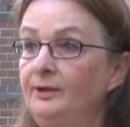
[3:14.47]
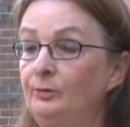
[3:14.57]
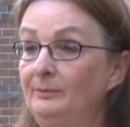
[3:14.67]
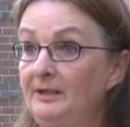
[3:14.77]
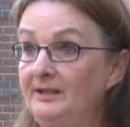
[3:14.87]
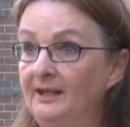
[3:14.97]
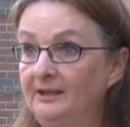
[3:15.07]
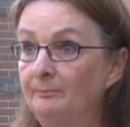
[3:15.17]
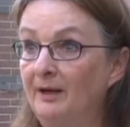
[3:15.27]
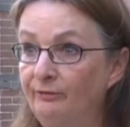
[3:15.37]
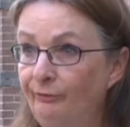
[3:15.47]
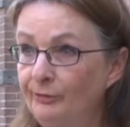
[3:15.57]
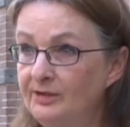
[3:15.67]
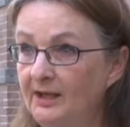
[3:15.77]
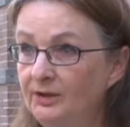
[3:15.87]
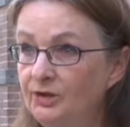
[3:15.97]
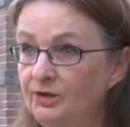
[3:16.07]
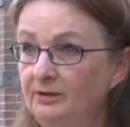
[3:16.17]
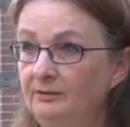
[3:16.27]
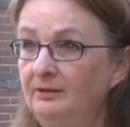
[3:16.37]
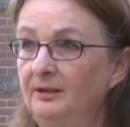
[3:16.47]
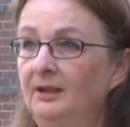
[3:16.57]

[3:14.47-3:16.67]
to imitate my first action,